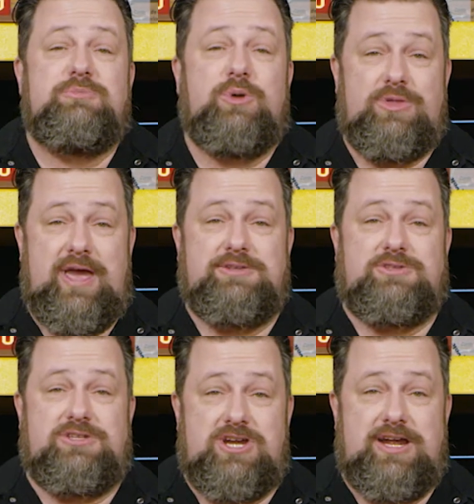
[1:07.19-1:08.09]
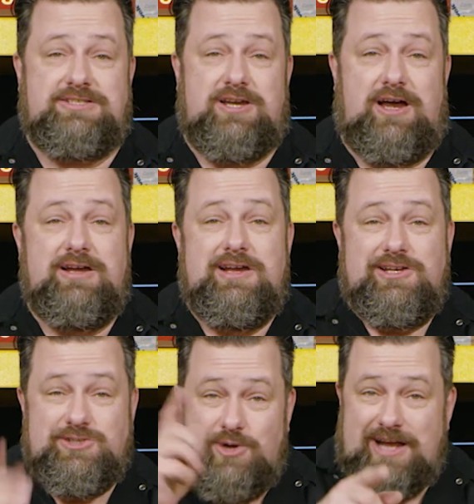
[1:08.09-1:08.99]
both hands of the chainsaw.
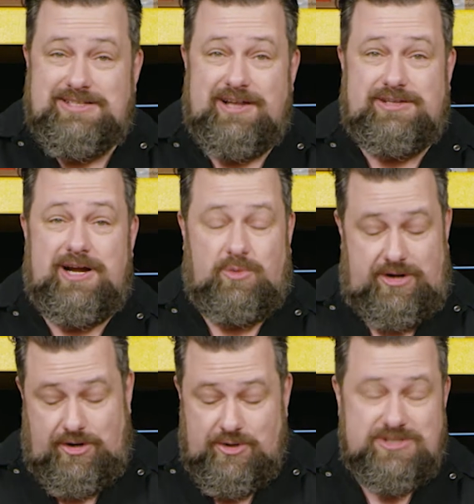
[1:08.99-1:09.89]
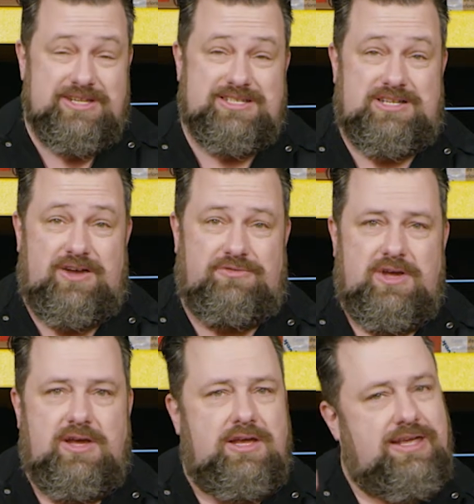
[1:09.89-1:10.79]
So guys out there, when you're using this stuff,
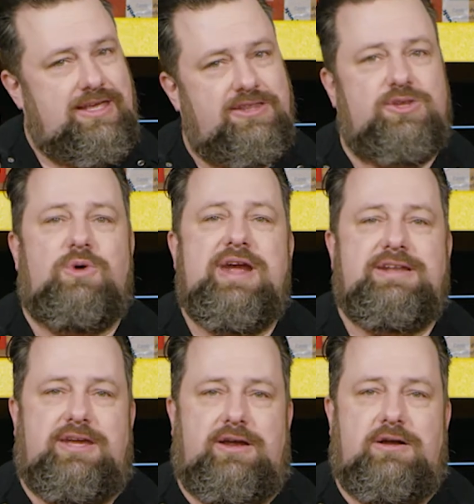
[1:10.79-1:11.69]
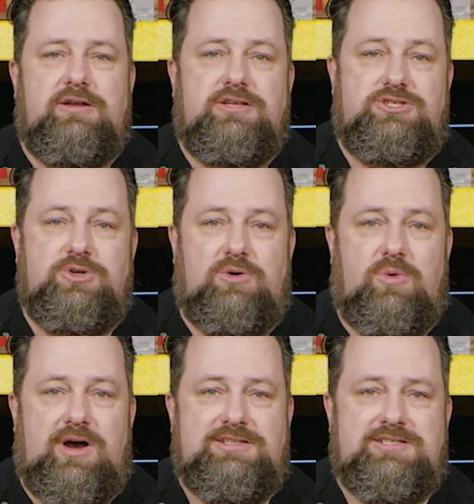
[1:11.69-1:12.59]
get the right gear, do it
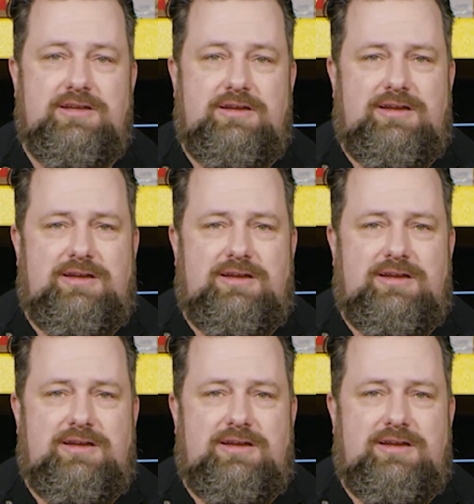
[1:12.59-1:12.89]
once.